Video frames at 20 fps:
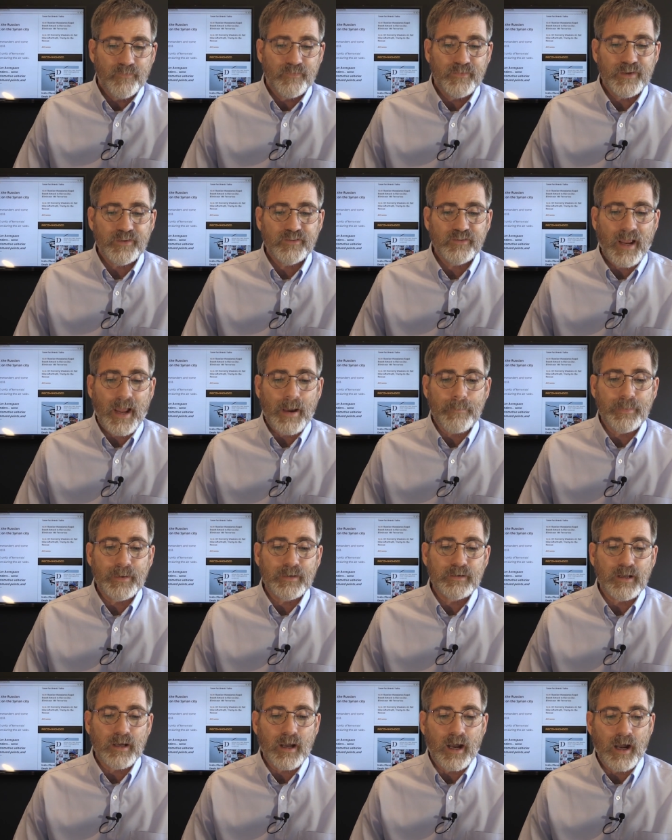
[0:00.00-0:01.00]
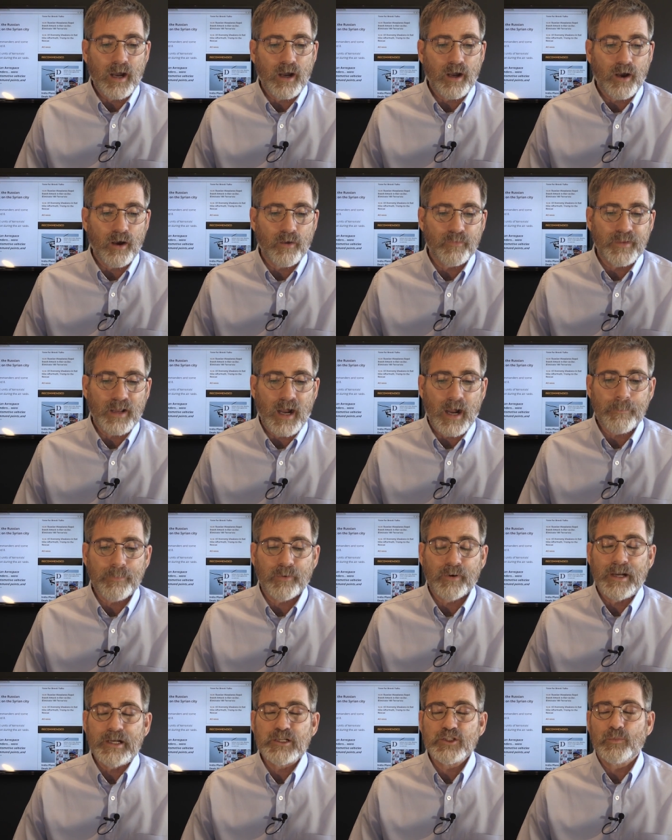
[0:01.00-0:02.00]
this happened, uh, uh the
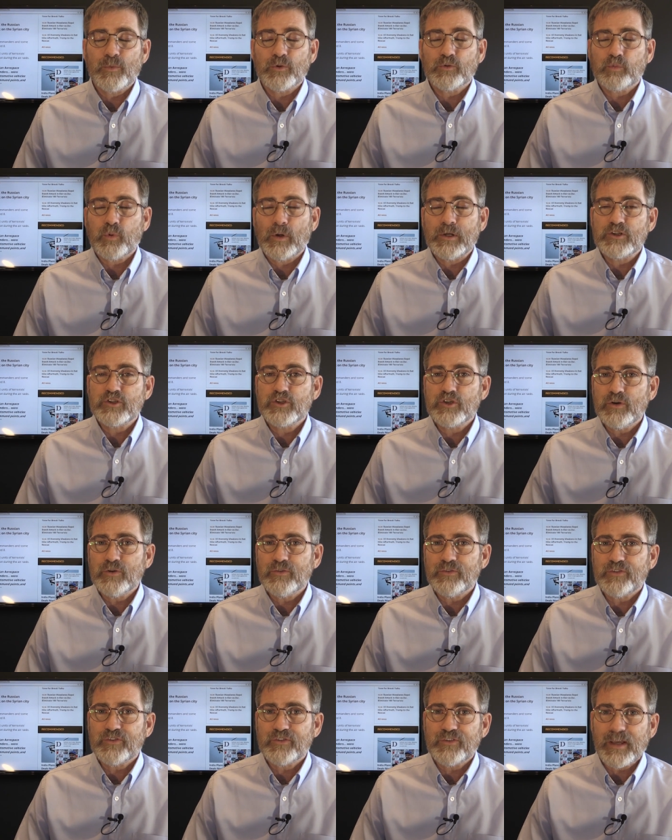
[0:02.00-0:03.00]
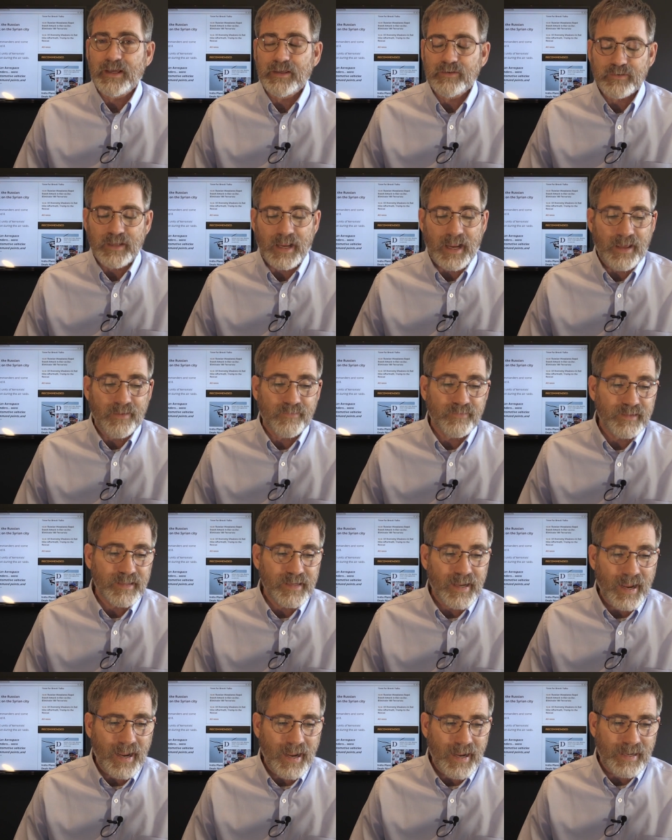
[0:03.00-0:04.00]
operation was between June 6th and
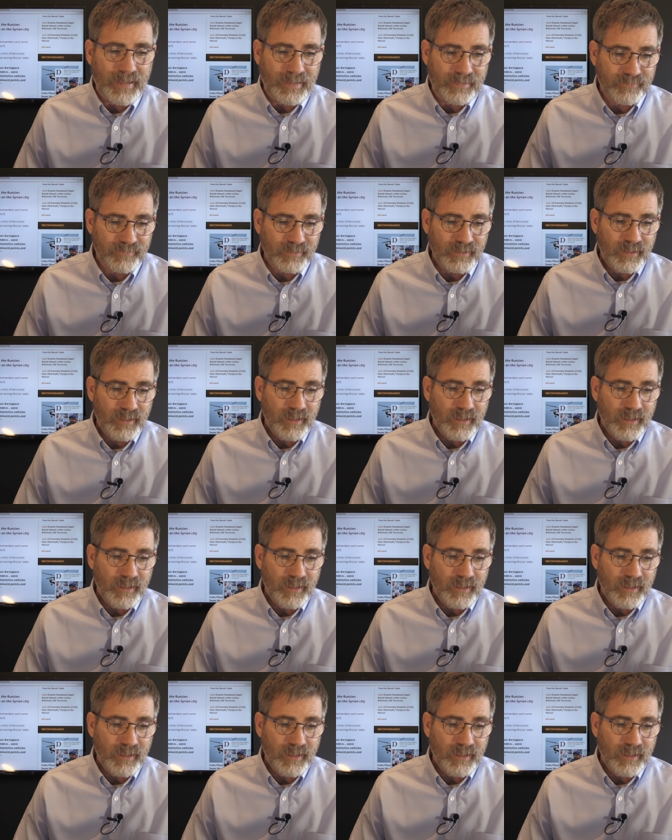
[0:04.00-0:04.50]
the 8th.